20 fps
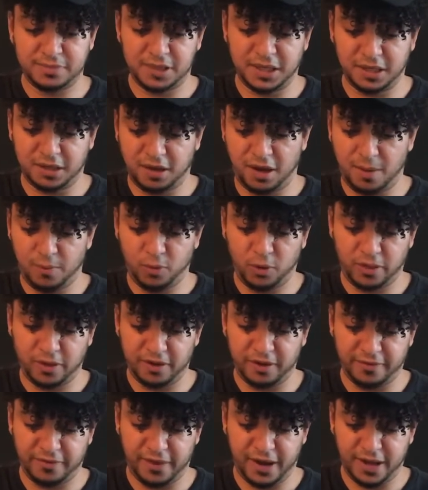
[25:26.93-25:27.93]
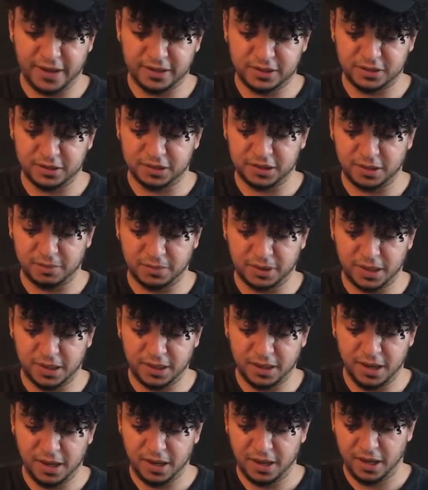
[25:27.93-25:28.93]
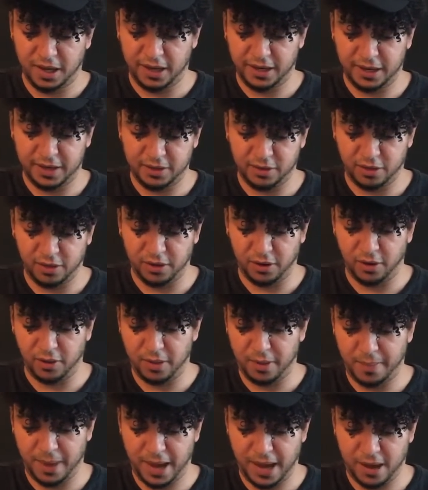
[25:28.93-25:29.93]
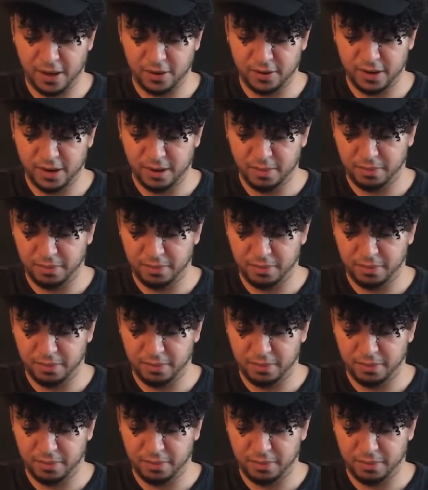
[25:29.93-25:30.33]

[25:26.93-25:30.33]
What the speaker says: they come with a device or something and then you throw them out,